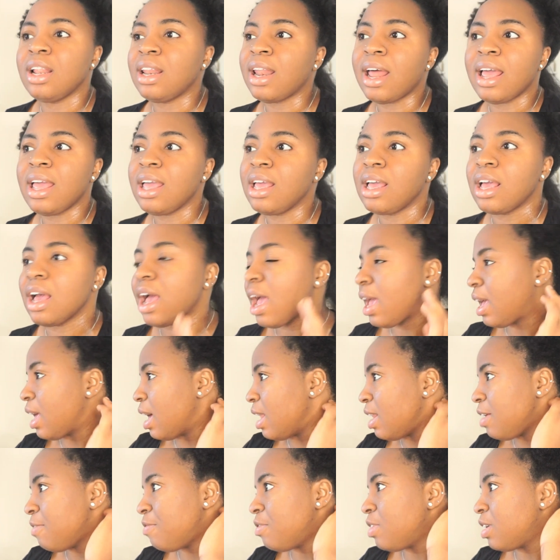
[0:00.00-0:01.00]
like I
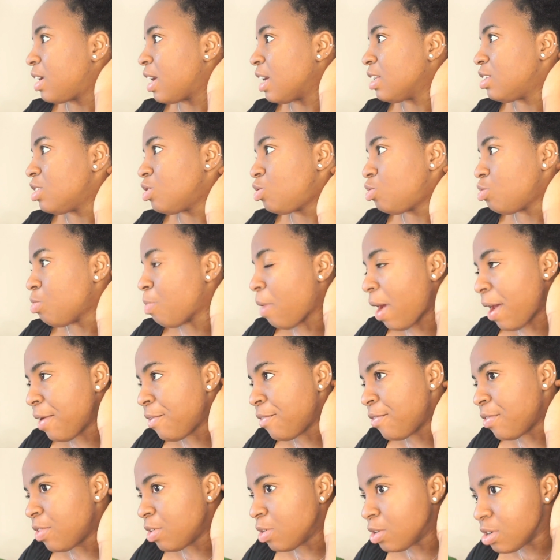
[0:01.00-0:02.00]
can't even get it to my
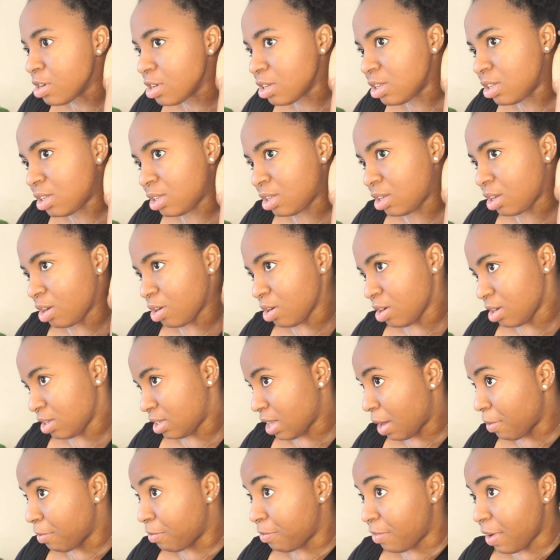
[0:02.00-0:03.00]
roots,
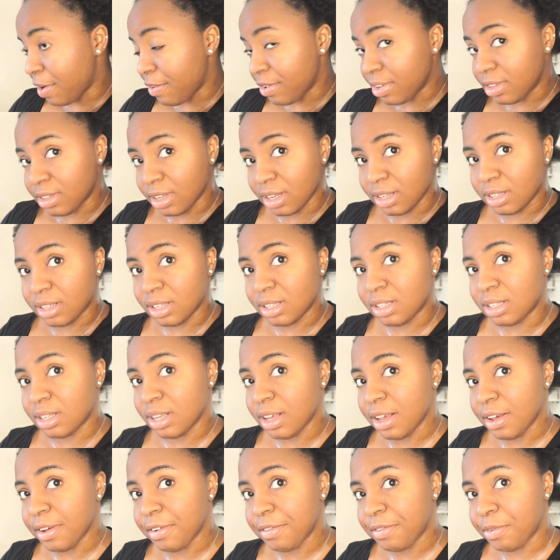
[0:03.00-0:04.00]
because I'm very
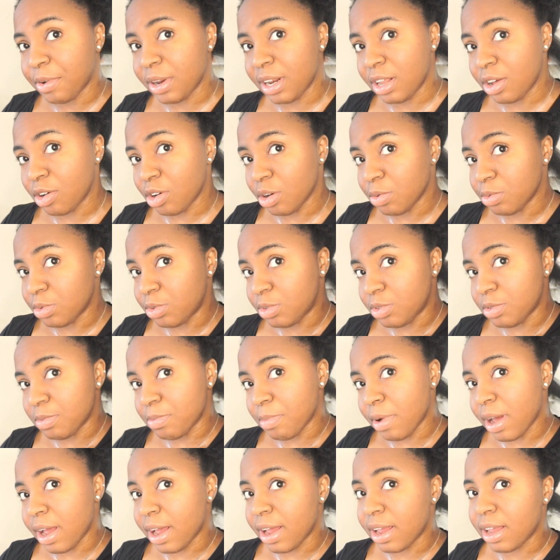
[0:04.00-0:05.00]
sensitive when it comes to
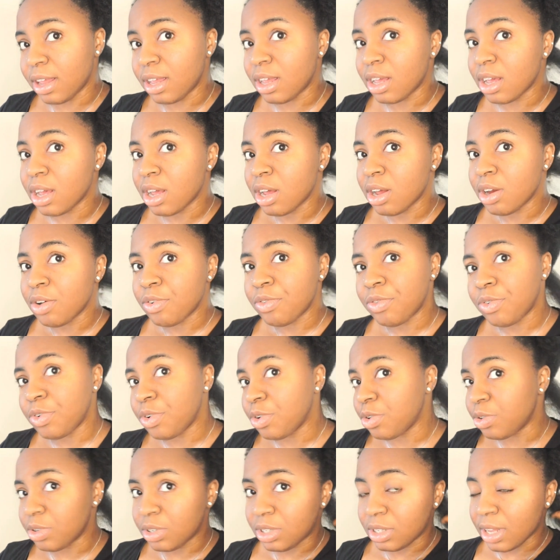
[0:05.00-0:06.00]
my
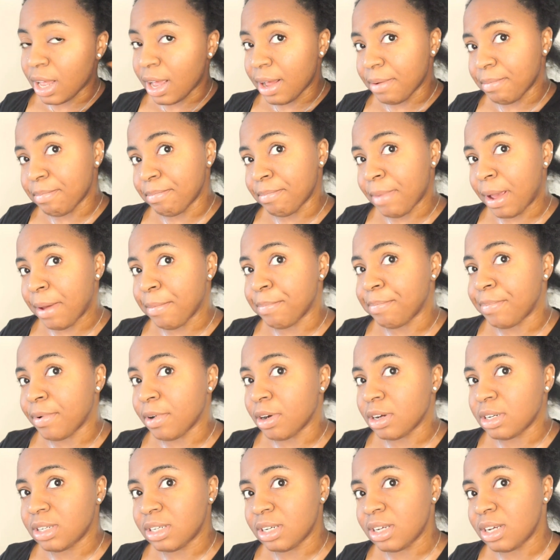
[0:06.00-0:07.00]
roots and my
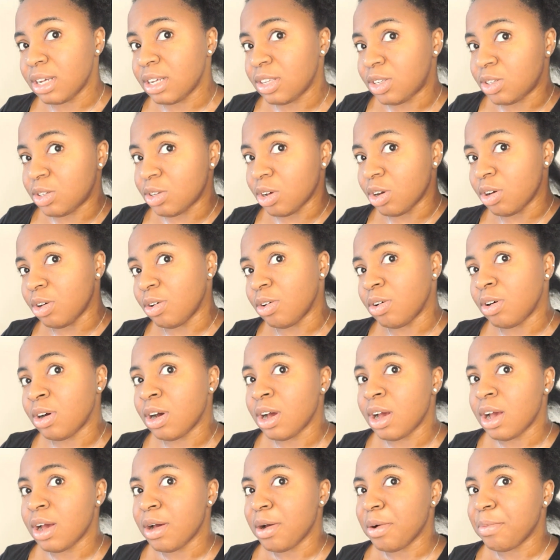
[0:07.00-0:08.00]
body. So
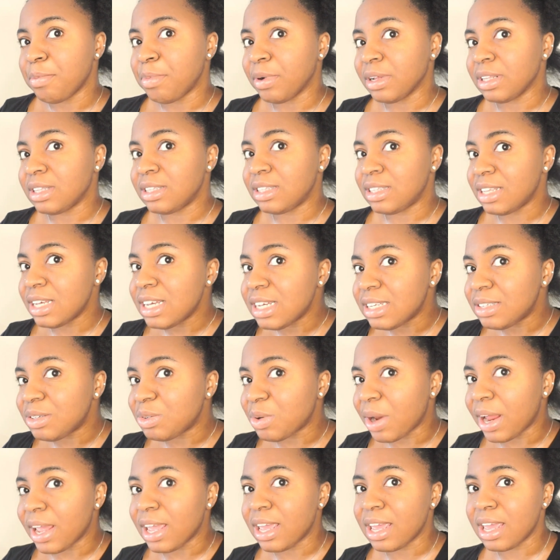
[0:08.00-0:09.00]
but this
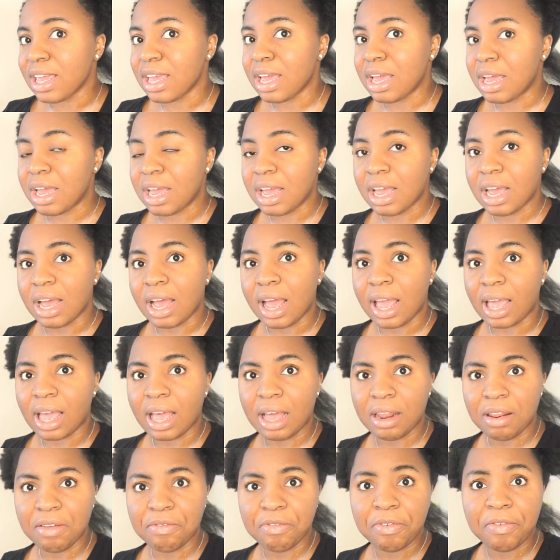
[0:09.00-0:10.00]
right here, I
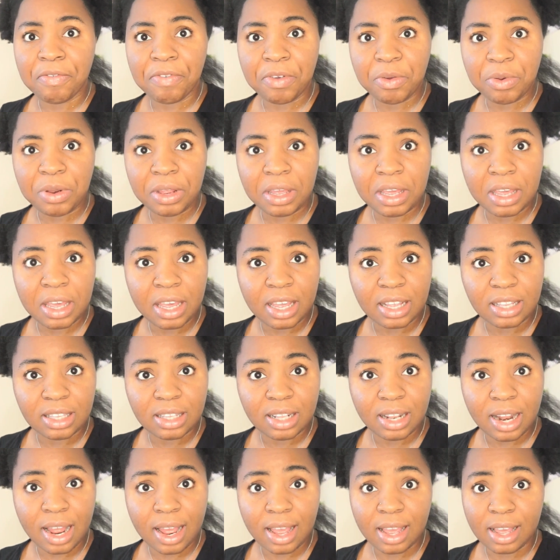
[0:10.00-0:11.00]
can't even feel the
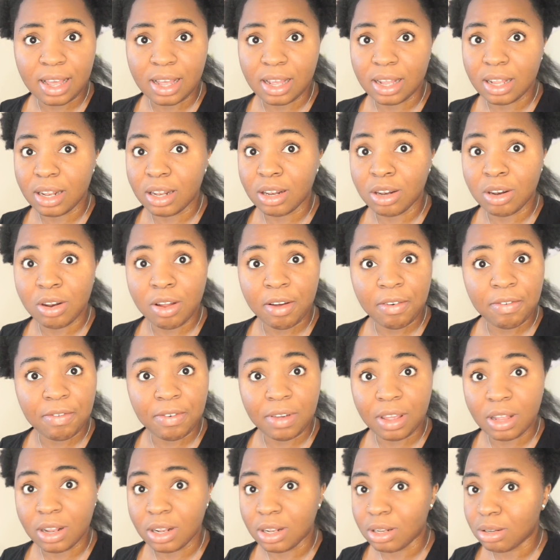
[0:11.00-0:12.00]
heat. Like
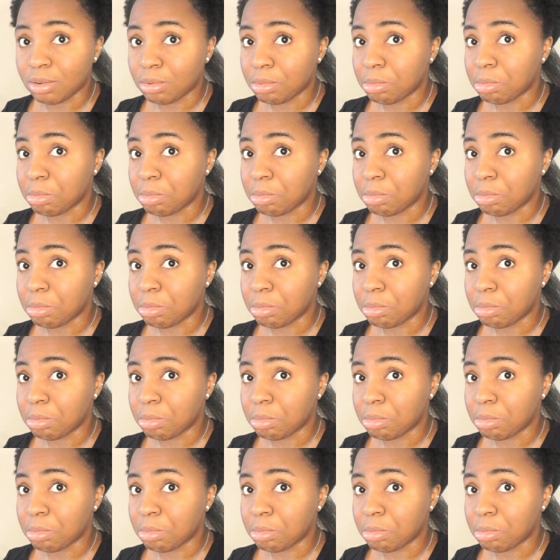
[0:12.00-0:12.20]
nothing